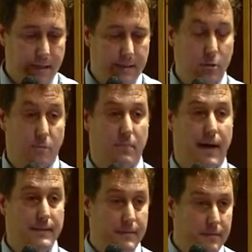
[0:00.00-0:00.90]
So,
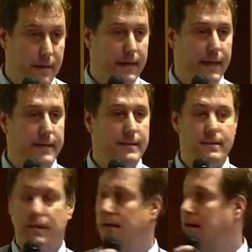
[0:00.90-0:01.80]
but in the
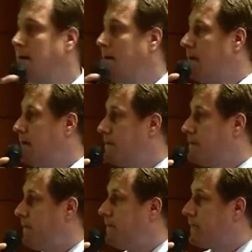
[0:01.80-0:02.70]
end, it
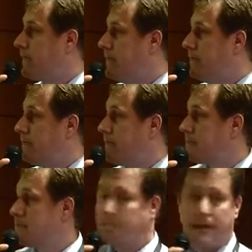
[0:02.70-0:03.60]
is very clear that this
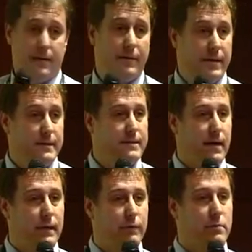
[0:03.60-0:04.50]
is better than
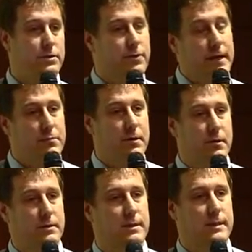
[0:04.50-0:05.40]
starting from scratch,
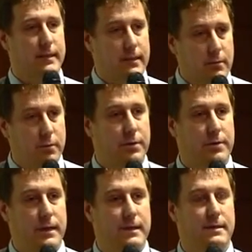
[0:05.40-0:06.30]
because still
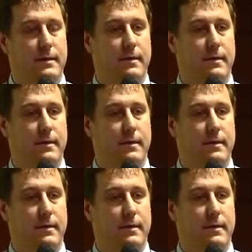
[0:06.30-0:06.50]
with these